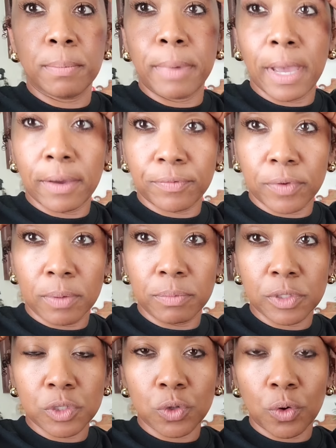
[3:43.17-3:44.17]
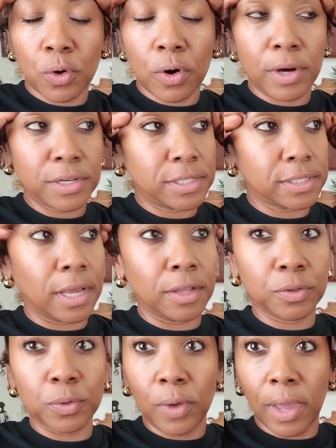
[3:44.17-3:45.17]
I'm back from the store. Just
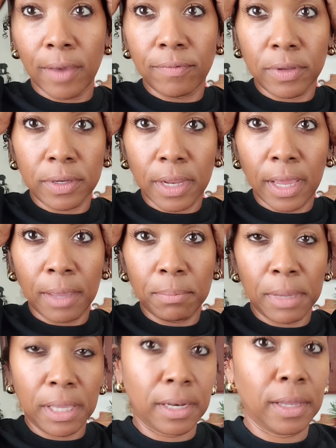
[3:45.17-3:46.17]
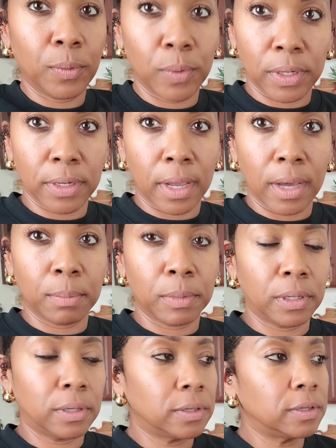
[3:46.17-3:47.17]
got through having a meeting with
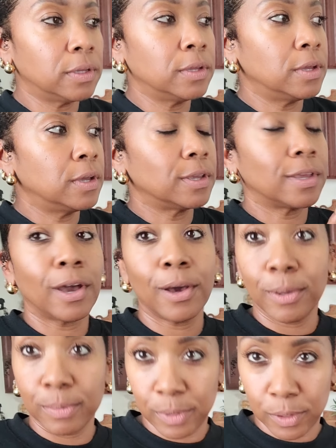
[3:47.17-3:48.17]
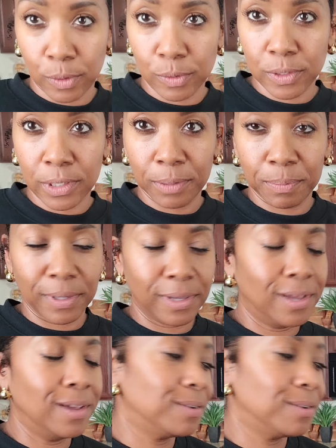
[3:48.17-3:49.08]
Nama. Y'all, I'm so sleepy